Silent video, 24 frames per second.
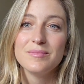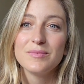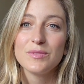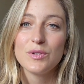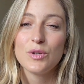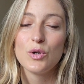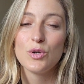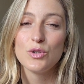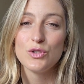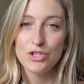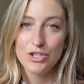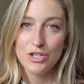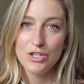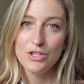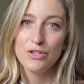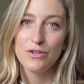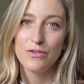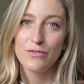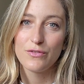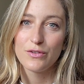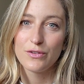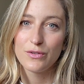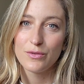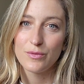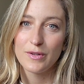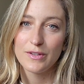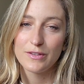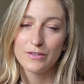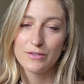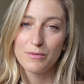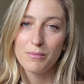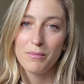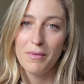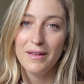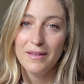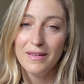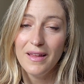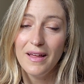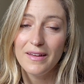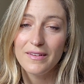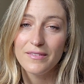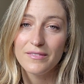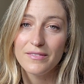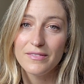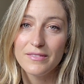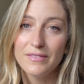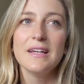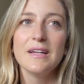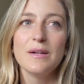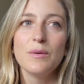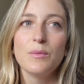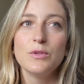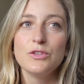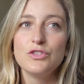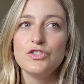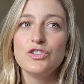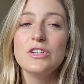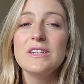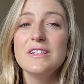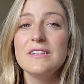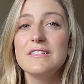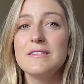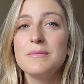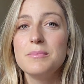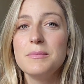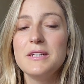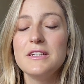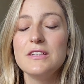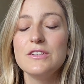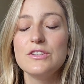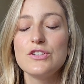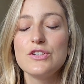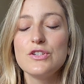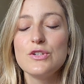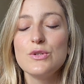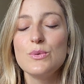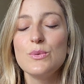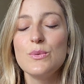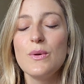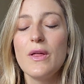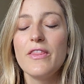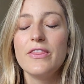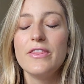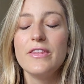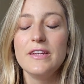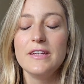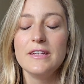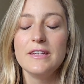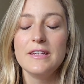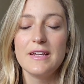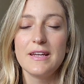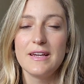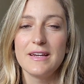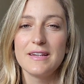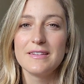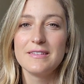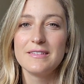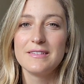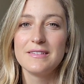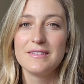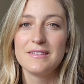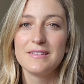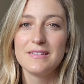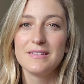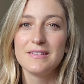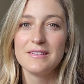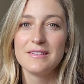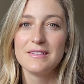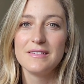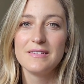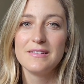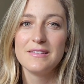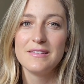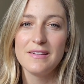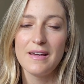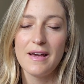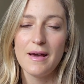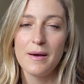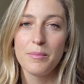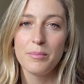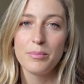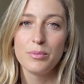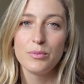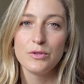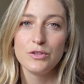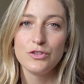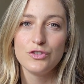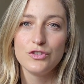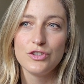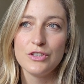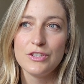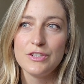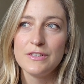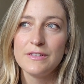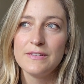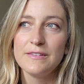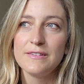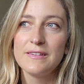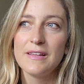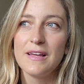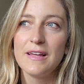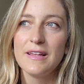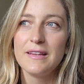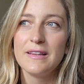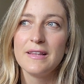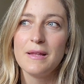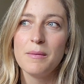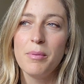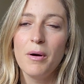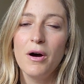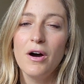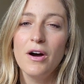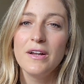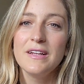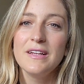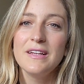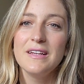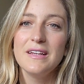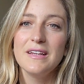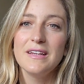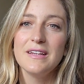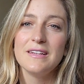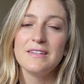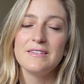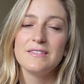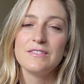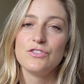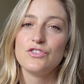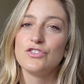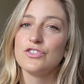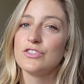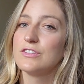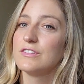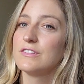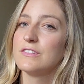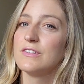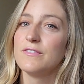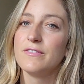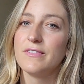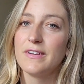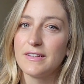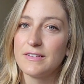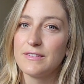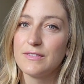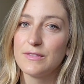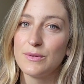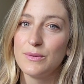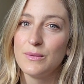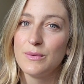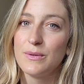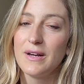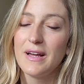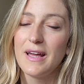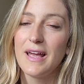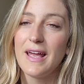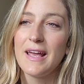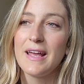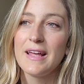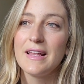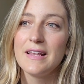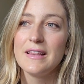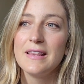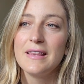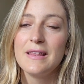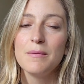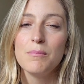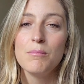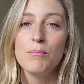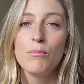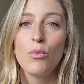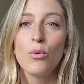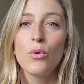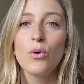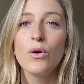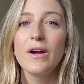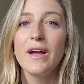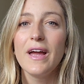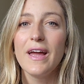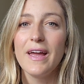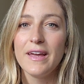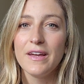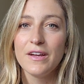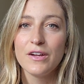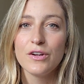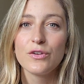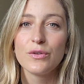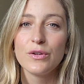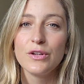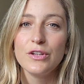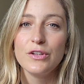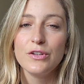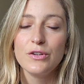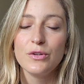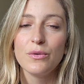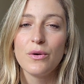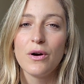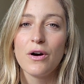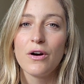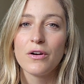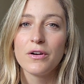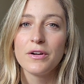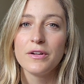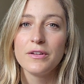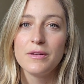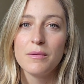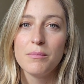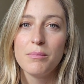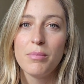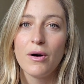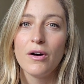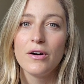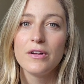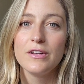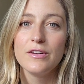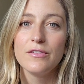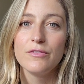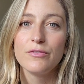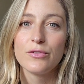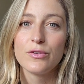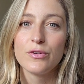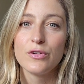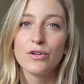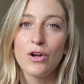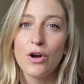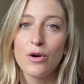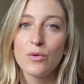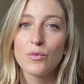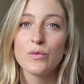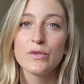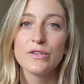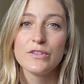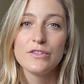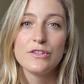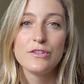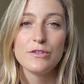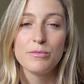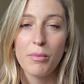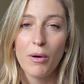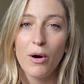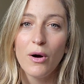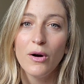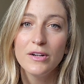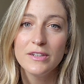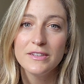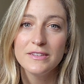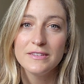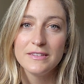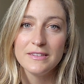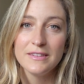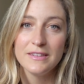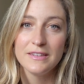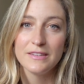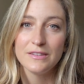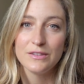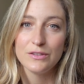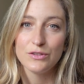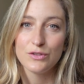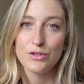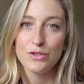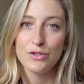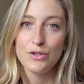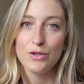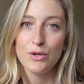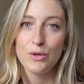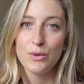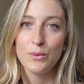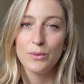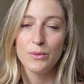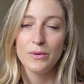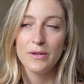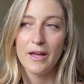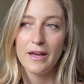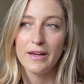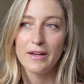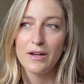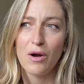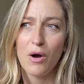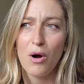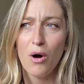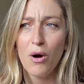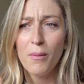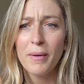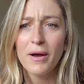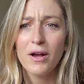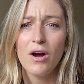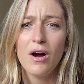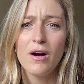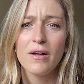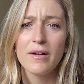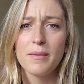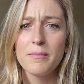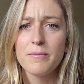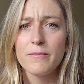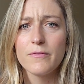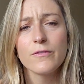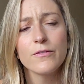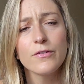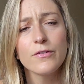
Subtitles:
continue for the rest of my life? Which leads me to the next step, which is, the body is just a vessel. And the more angry you are at the body for not responding to you, like, oh my god, I'm